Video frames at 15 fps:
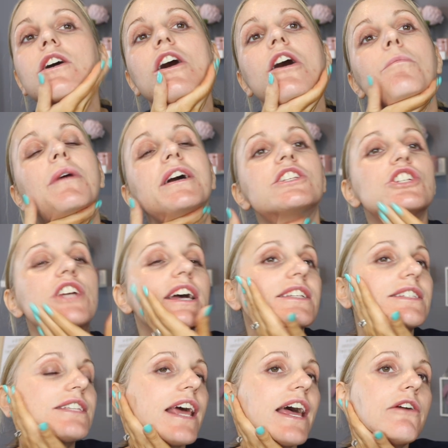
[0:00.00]
on my
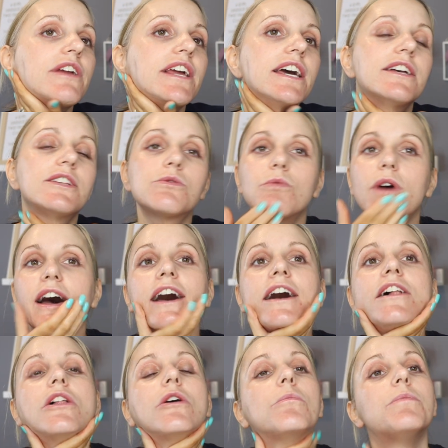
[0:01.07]
chest area as
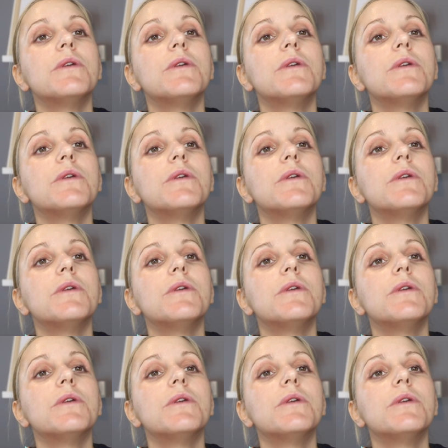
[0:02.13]
well,